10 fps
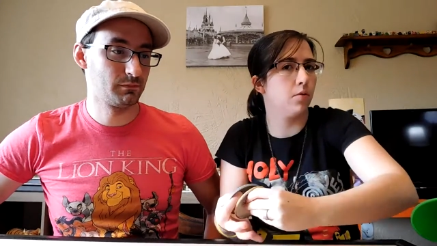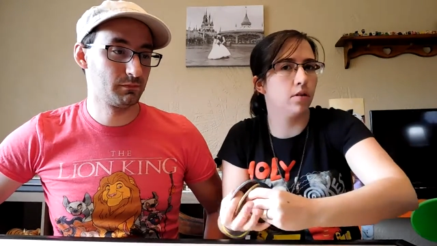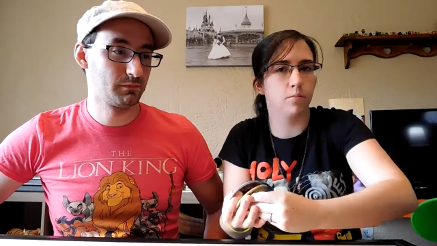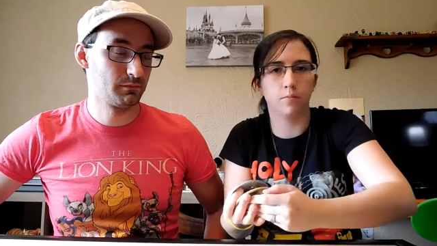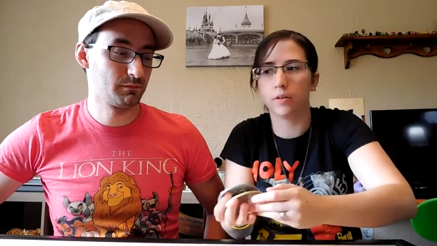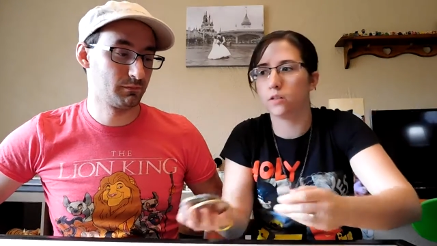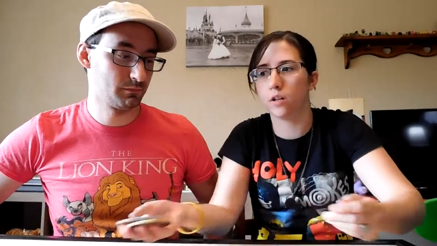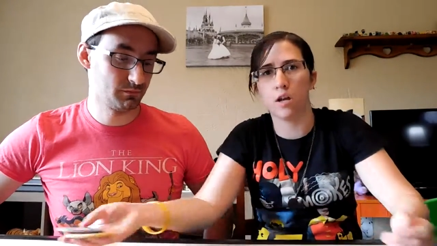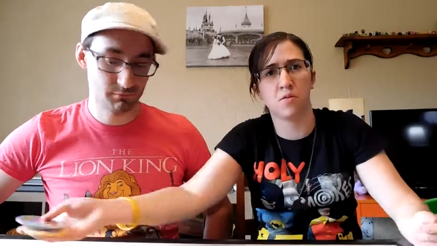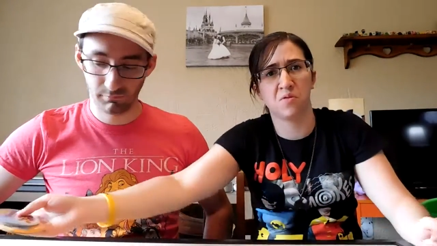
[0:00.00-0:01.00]
Speaker 1: bu button. I
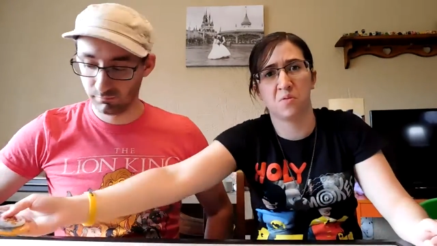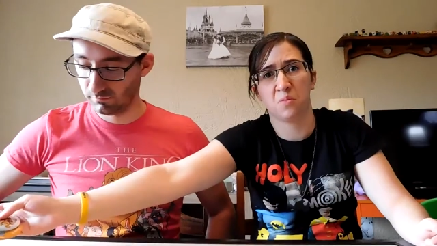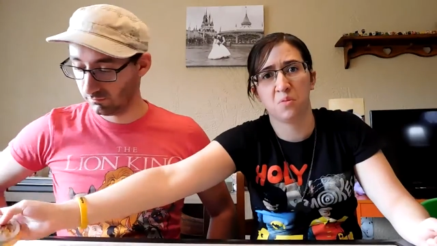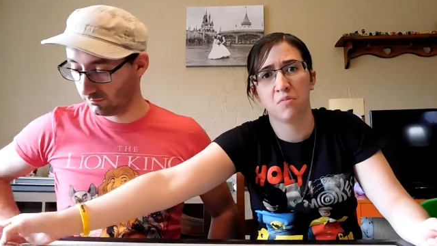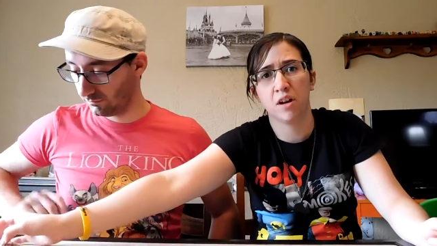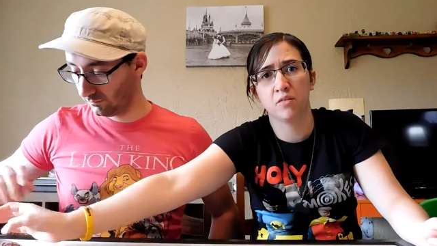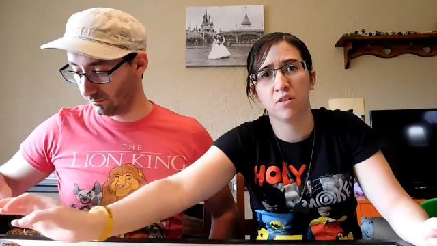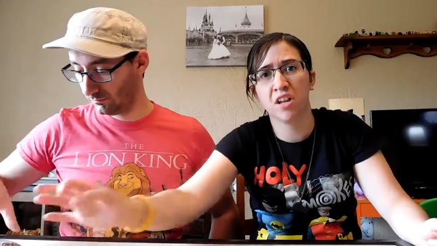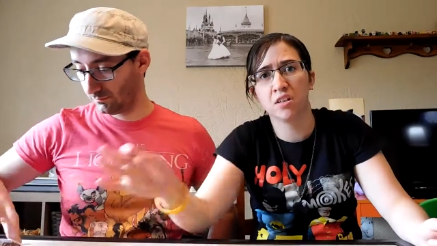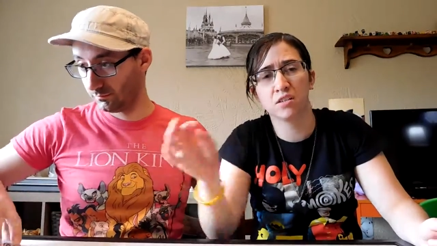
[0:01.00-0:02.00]
don't know where mine
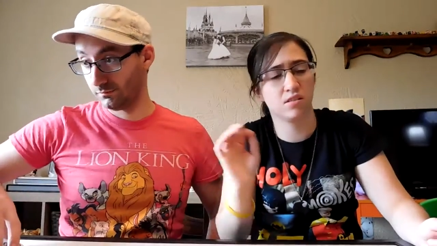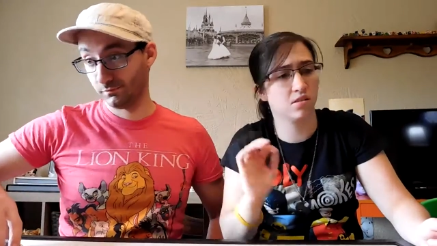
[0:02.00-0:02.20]
went.